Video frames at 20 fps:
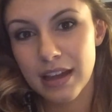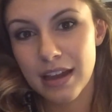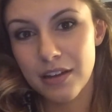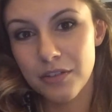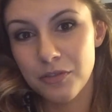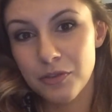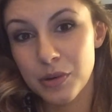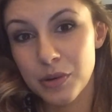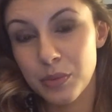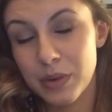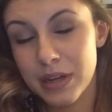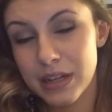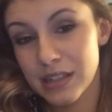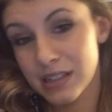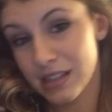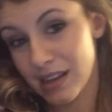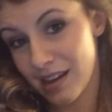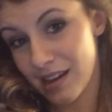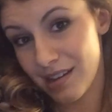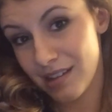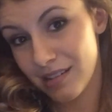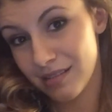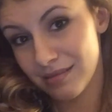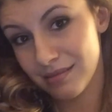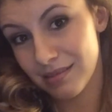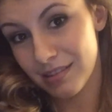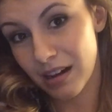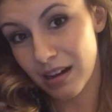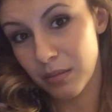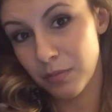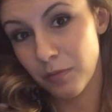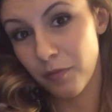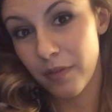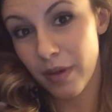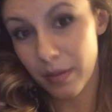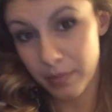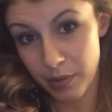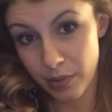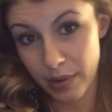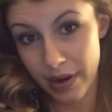every weekday come
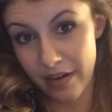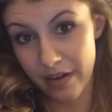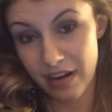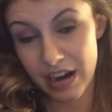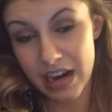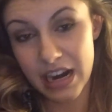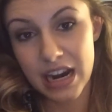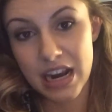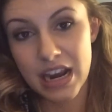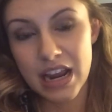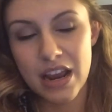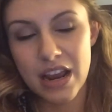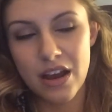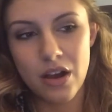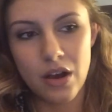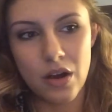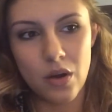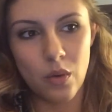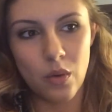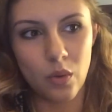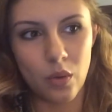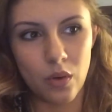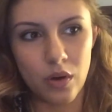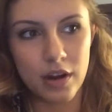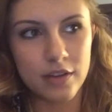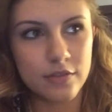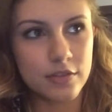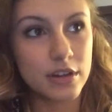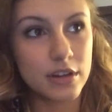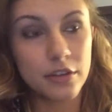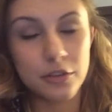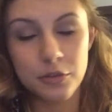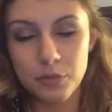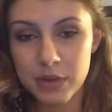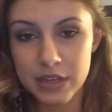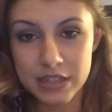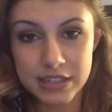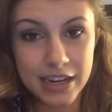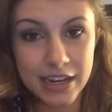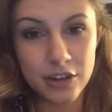February, or every other
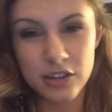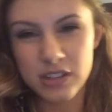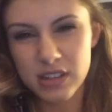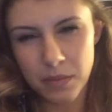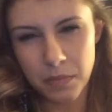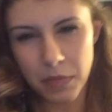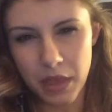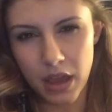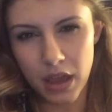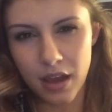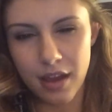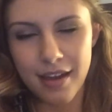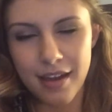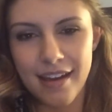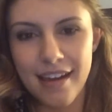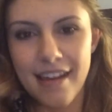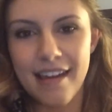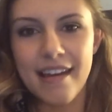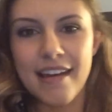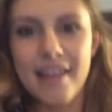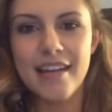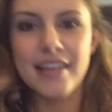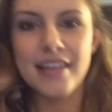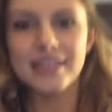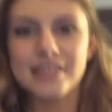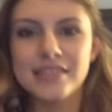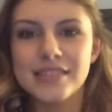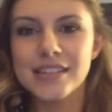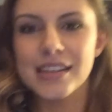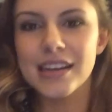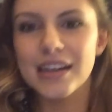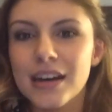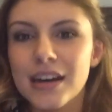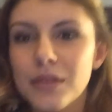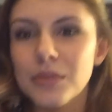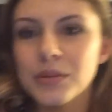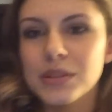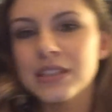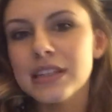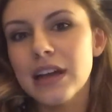weekday or something, and
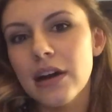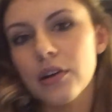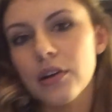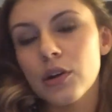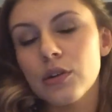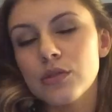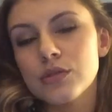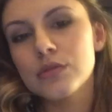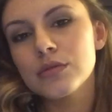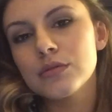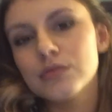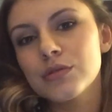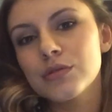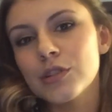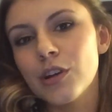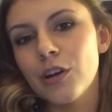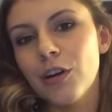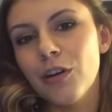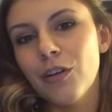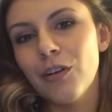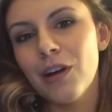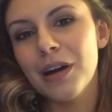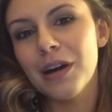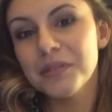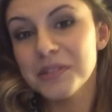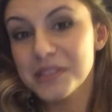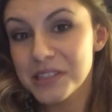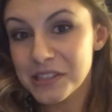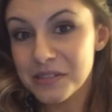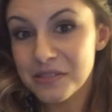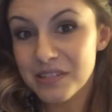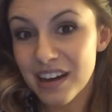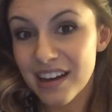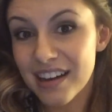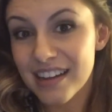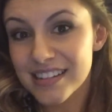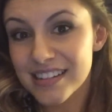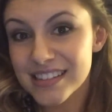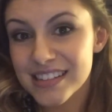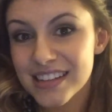we'll see how it goes. So I will see you
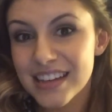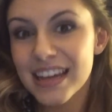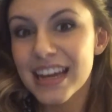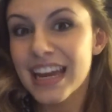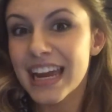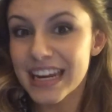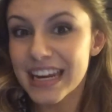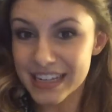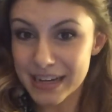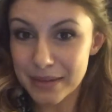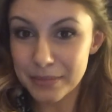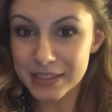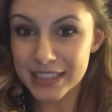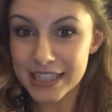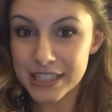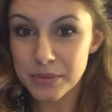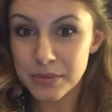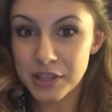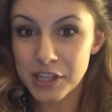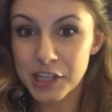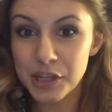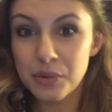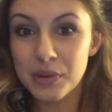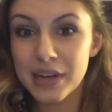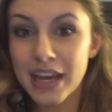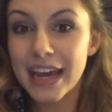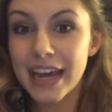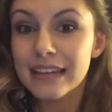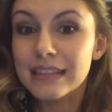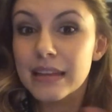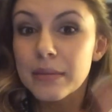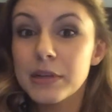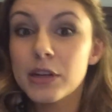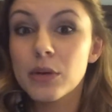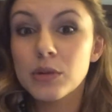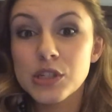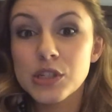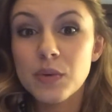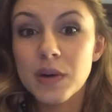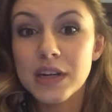guys in a couple days with a Q&A, and let me
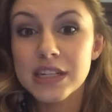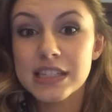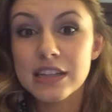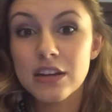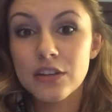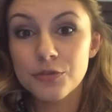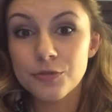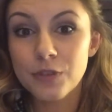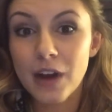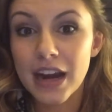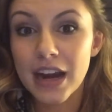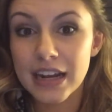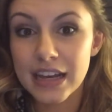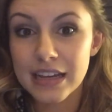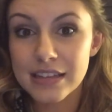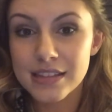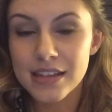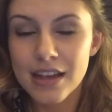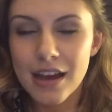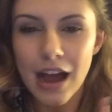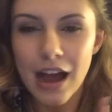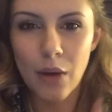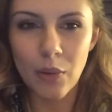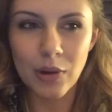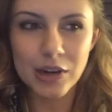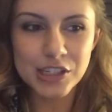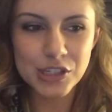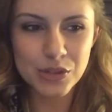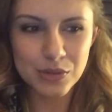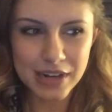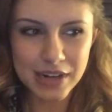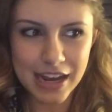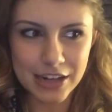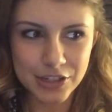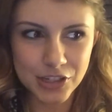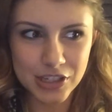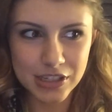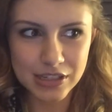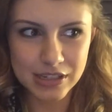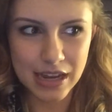know what you want to see on Fridays. I want to do an
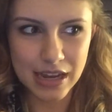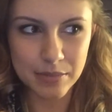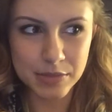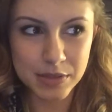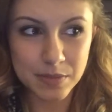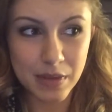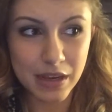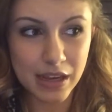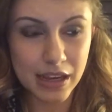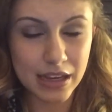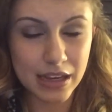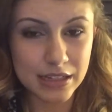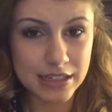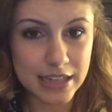Ashley Attempts Making